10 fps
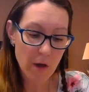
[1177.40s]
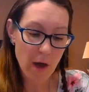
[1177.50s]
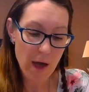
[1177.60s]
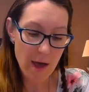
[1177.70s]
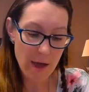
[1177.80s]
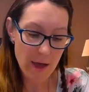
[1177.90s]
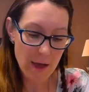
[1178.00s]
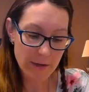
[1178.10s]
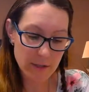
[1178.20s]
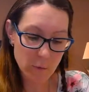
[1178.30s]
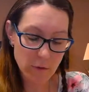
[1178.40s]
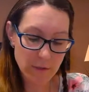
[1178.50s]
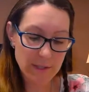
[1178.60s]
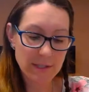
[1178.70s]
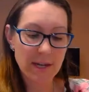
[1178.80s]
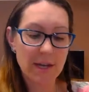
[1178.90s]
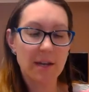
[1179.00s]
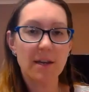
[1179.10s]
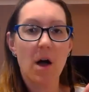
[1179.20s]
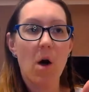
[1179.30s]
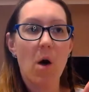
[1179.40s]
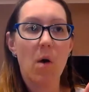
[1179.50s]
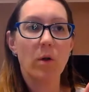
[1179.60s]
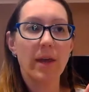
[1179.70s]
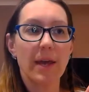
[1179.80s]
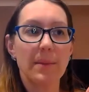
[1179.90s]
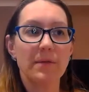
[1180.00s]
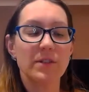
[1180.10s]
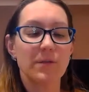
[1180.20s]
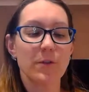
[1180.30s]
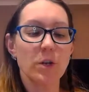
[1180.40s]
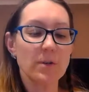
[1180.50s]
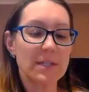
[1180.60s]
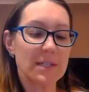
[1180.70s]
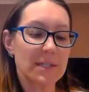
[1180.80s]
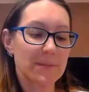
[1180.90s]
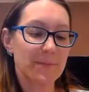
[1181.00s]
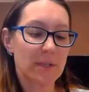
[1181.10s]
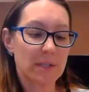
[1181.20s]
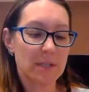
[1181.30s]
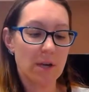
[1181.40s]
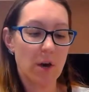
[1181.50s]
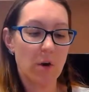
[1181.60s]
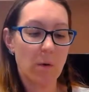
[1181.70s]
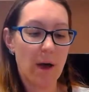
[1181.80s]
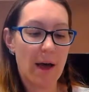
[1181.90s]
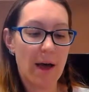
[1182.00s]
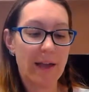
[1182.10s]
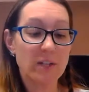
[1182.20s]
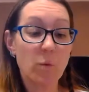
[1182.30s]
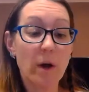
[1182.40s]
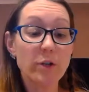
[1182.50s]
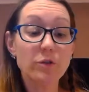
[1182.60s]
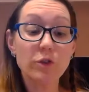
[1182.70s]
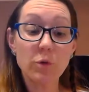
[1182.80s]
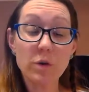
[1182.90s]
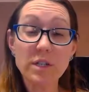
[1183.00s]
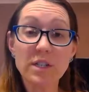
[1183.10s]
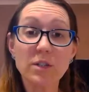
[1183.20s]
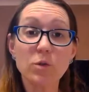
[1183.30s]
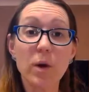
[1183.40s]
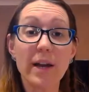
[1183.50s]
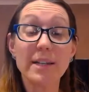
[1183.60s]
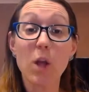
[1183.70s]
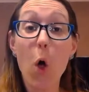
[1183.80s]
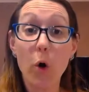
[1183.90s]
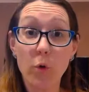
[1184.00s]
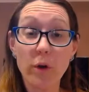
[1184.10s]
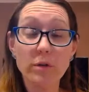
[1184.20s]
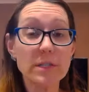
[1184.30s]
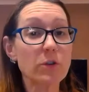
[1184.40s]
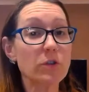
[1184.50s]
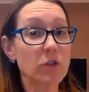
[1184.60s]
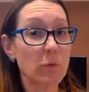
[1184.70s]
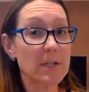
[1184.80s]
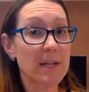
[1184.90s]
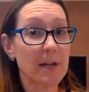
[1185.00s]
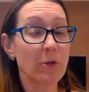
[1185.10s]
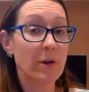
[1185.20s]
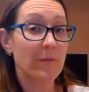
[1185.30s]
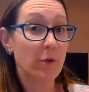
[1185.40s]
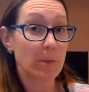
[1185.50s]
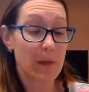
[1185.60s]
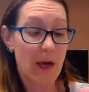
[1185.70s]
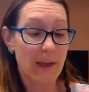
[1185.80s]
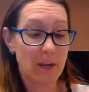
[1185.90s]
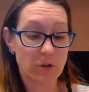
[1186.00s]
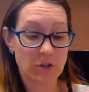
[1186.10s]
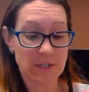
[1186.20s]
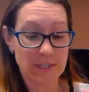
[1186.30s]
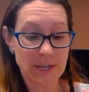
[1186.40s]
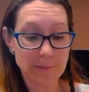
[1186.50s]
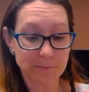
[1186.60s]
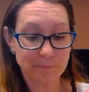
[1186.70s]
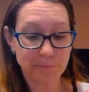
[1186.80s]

and we'll see a whole heap of different uses. So it's one you do want to, it's a hot oil, so you do want to dilute it if you're applying it on your skin.